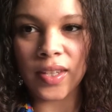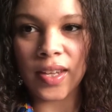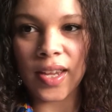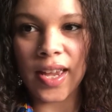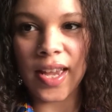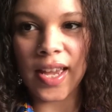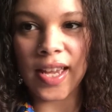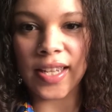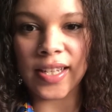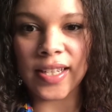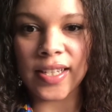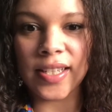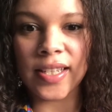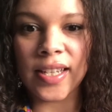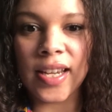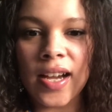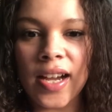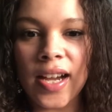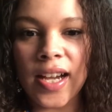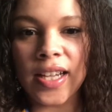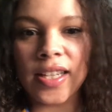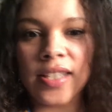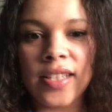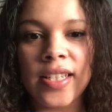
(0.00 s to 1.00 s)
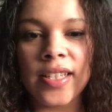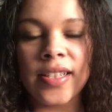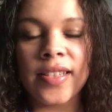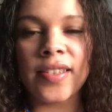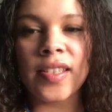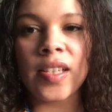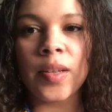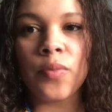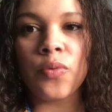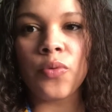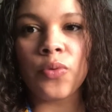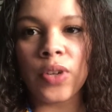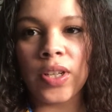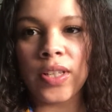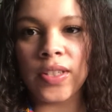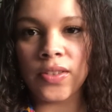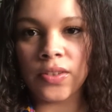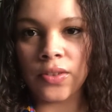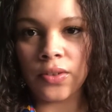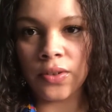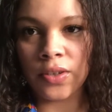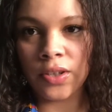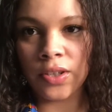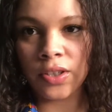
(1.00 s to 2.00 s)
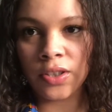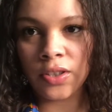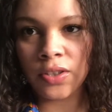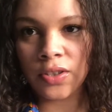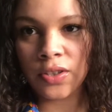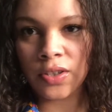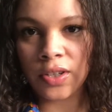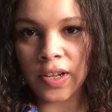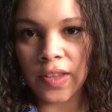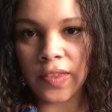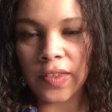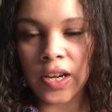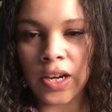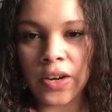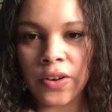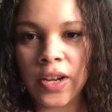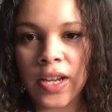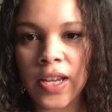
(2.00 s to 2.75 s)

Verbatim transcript: And I did some research. There